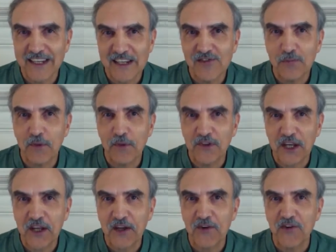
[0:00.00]
each
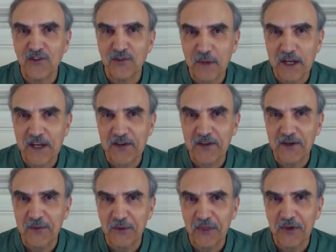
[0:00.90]
particular speaker
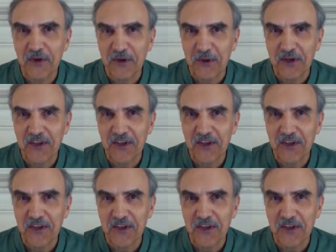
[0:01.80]
and what they're going